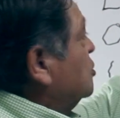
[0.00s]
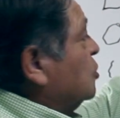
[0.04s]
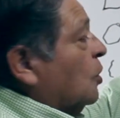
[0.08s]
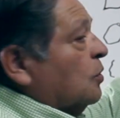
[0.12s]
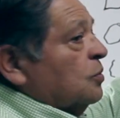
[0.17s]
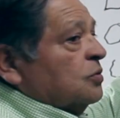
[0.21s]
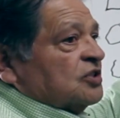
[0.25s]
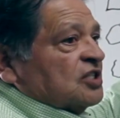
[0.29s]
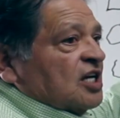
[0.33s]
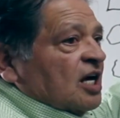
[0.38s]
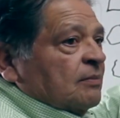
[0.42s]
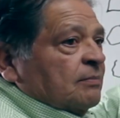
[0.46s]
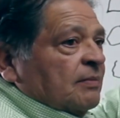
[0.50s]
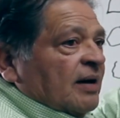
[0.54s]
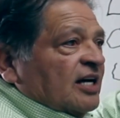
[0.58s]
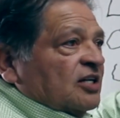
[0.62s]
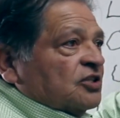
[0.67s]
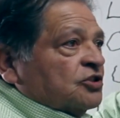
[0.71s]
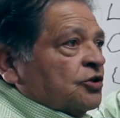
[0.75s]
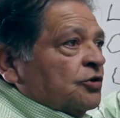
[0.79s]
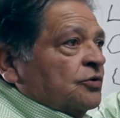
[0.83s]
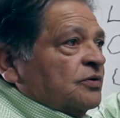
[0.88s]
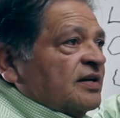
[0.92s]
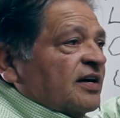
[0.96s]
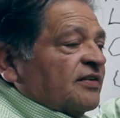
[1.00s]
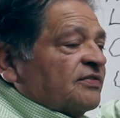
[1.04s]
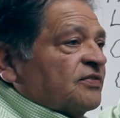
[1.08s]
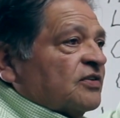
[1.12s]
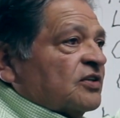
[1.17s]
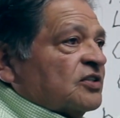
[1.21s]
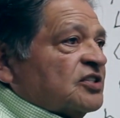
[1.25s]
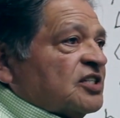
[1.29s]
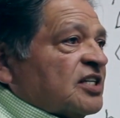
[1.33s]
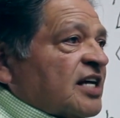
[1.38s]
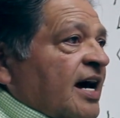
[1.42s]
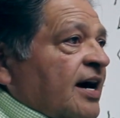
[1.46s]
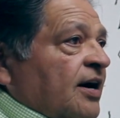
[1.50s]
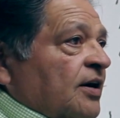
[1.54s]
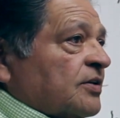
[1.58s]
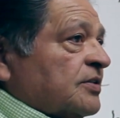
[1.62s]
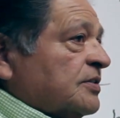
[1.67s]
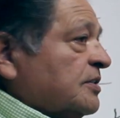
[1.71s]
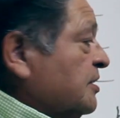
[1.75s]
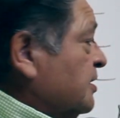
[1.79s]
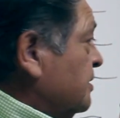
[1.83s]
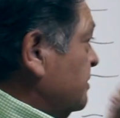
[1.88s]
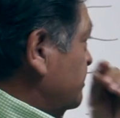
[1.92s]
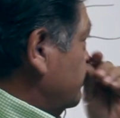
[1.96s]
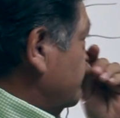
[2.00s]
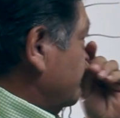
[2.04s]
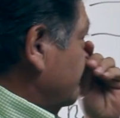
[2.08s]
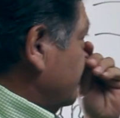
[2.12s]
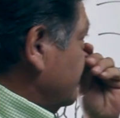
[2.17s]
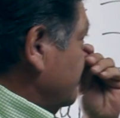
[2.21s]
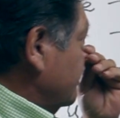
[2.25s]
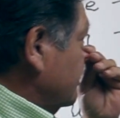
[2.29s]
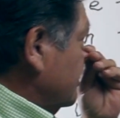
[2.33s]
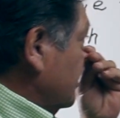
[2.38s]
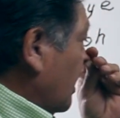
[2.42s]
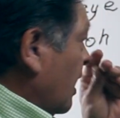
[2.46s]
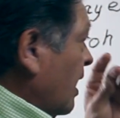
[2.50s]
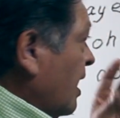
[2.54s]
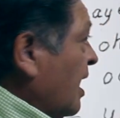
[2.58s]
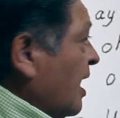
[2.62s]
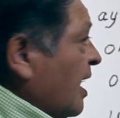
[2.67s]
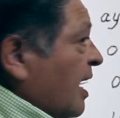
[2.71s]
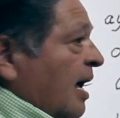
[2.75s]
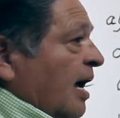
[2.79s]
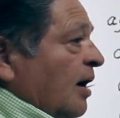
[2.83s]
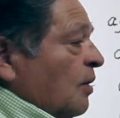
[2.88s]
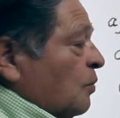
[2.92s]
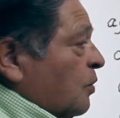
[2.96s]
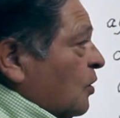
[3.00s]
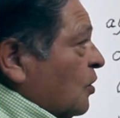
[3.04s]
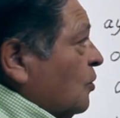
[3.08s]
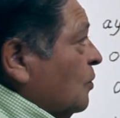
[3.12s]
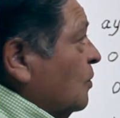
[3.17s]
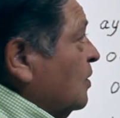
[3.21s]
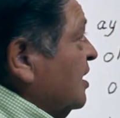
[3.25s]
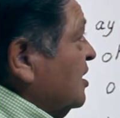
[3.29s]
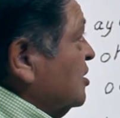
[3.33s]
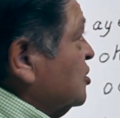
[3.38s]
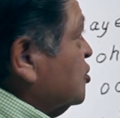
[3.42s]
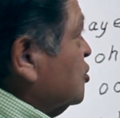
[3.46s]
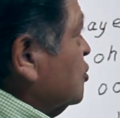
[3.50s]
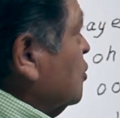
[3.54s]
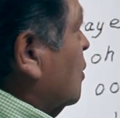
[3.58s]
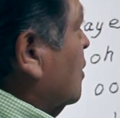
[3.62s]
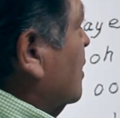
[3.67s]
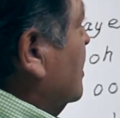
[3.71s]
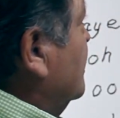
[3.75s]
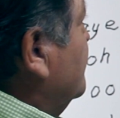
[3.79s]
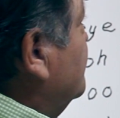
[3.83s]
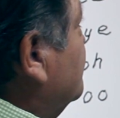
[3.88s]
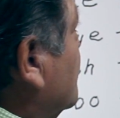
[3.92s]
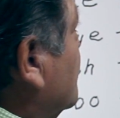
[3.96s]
those can make two different sounds. We're going to get started